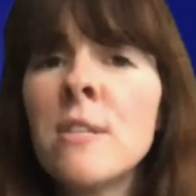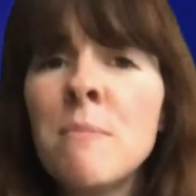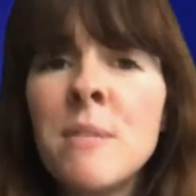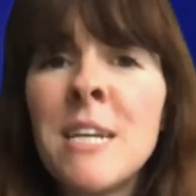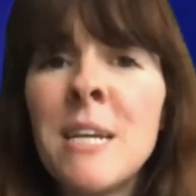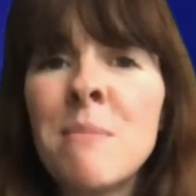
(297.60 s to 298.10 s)

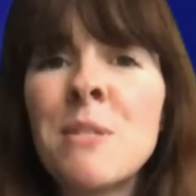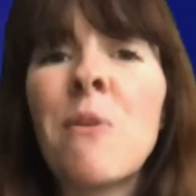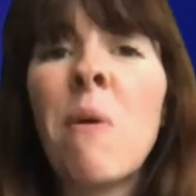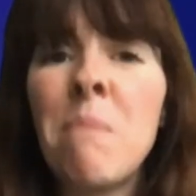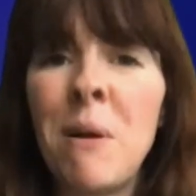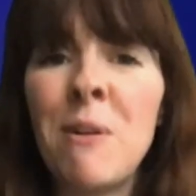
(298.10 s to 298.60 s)
teams who
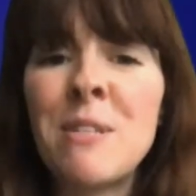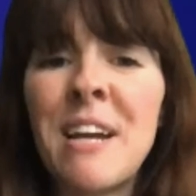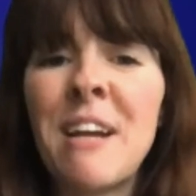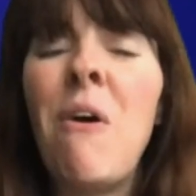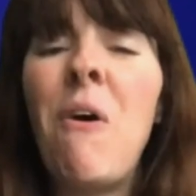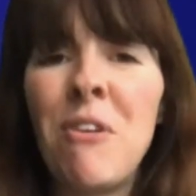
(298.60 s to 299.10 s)
are
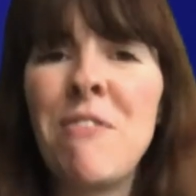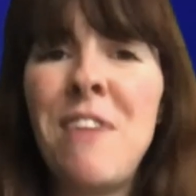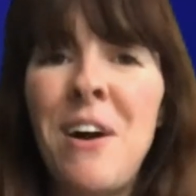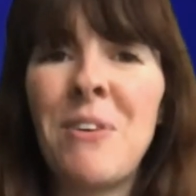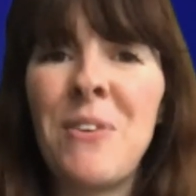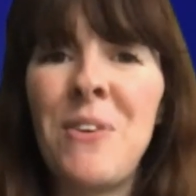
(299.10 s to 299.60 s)
building on
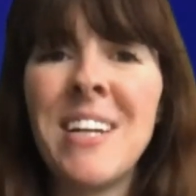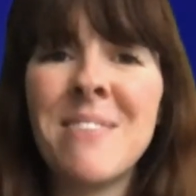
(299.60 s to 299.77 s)
Filecoin.